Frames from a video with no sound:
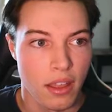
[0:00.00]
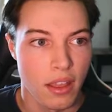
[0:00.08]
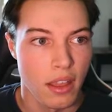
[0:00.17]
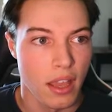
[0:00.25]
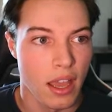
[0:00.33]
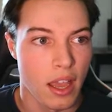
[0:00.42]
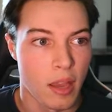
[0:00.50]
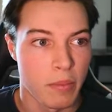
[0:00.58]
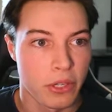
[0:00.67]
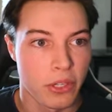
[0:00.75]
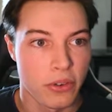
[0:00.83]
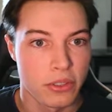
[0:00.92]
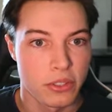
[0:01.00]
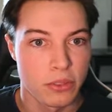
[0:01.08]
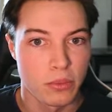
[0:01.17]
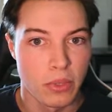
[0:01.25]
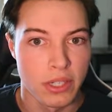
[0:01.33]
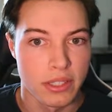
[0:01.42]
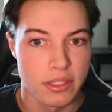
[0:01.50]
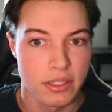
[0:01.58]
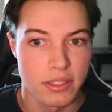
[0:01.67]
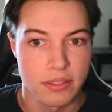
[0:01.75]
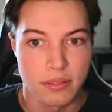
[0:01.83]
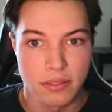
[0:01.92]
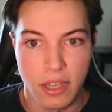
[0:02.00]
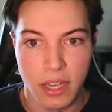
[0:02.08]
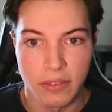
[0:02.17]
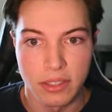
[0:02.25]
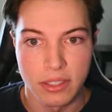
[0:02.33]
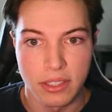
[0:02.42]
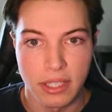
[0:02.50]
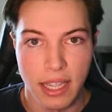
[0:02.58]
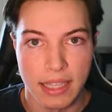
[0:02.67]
Um, you're going to want, obviously,